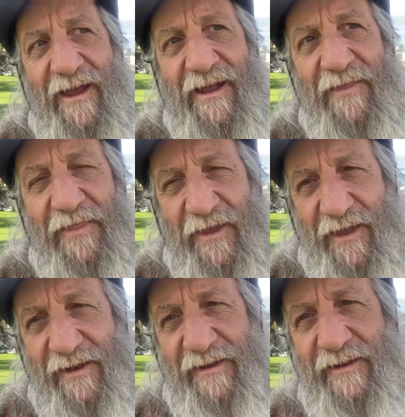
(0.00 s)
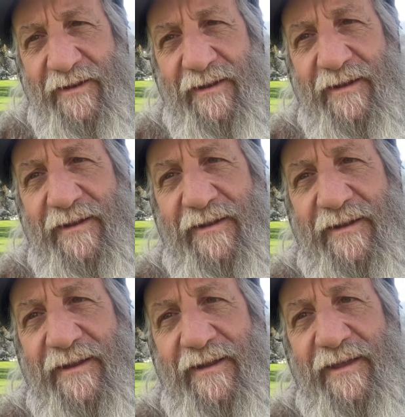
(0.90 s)
And then
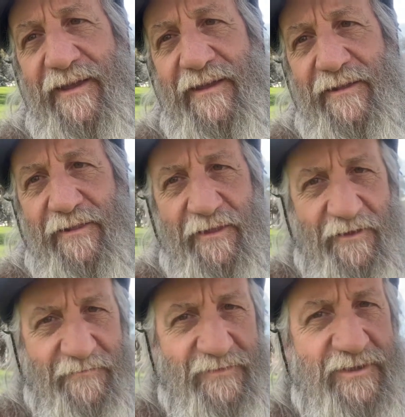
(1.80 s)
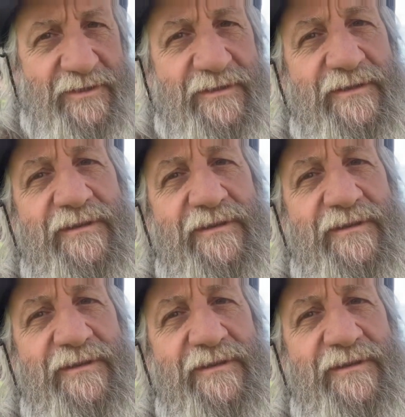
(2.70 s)
he lives